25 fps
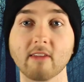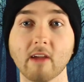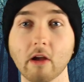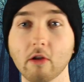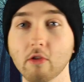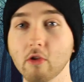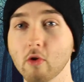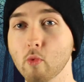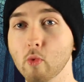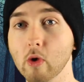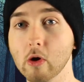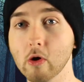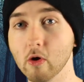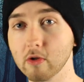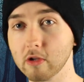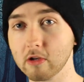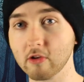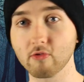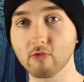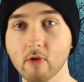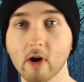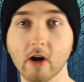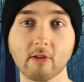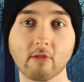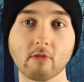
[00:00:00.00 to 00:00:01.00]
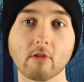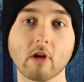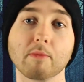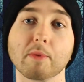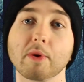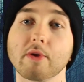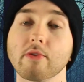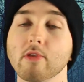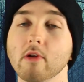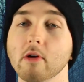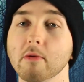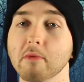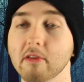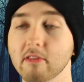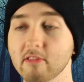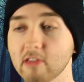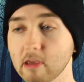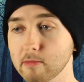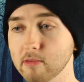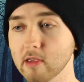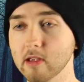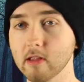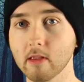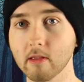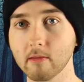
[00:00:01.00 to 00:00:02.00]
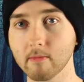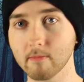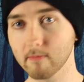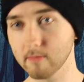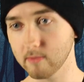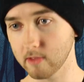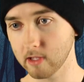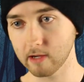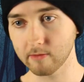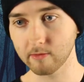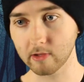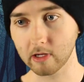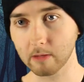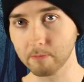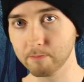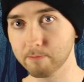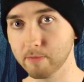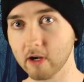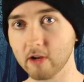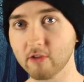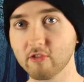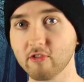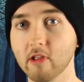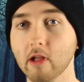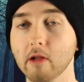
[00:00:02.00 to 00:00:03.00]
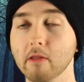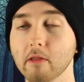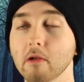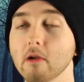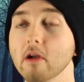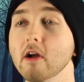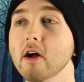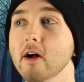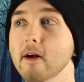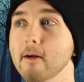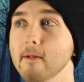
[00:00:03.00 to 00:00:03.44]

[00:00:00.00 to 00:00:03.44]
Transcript: I don't know where all rocks are coming from. It seems like they have, like, a bunch down there,